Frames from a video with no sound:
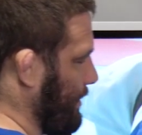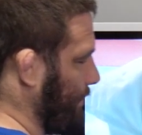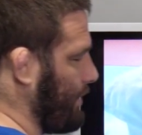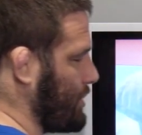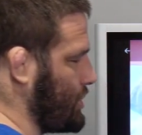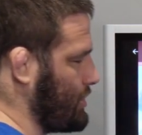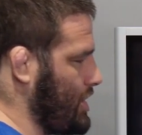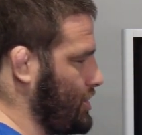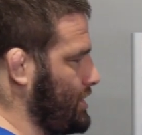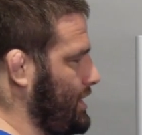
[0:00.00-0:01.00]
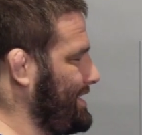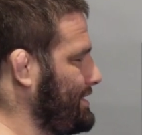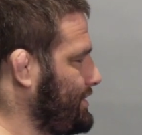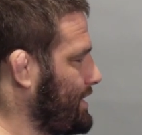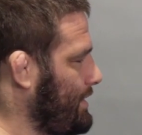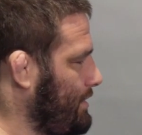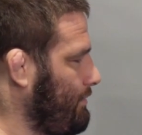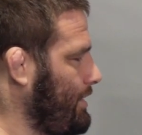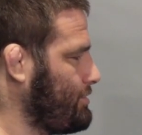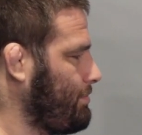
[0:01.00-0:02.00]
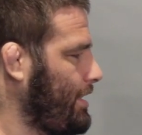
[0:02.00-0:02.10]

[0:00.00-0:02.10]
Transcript: the frustration inside the French